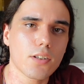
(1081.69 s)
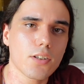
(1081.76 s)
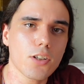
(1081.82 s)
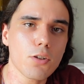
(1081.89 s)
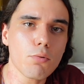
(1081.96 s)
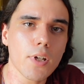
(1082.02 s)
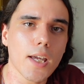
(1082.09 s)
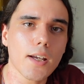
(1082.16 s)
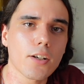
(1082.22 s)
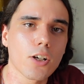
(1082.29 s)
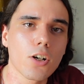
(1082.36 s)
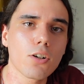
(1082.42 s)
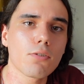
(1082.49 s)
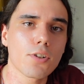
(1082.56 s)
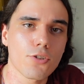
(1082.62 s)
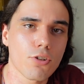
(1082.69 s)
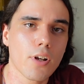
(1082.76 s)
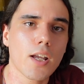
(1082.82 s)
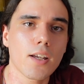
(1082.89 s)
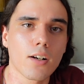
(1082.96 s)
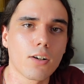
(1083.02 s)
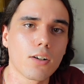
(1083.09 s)
You can't go and
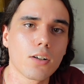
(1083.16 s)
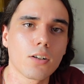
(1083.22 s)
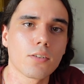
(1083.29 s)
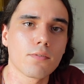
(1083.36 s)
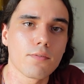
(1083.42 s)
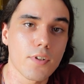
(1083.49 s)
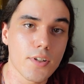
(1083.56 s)
trade on the